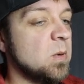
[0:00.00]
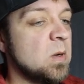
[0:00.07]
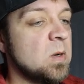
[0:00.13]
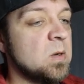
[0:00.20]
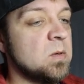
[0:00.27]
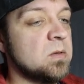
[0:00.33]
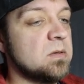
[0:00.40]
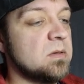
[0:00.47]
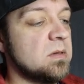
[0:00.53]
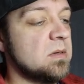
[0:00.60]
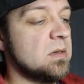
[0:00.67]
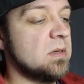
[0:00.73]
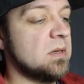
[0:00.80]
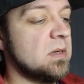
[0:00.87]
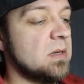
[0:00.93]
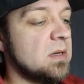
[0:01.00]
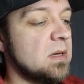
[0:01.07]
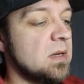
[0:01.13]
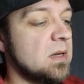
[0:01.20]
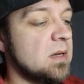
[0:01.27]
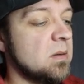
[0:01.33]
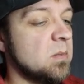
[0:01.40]
Post,
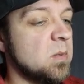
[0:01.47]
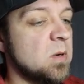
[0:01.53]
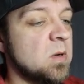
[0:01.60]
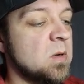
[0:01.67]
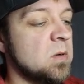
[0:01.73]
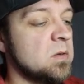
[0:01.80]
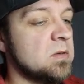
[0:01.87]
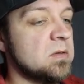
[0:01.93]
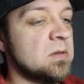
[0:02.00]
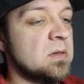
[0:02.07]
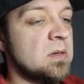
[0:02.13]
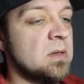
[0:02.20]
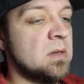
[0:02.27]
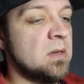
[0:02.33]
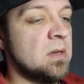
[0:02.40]
edit post,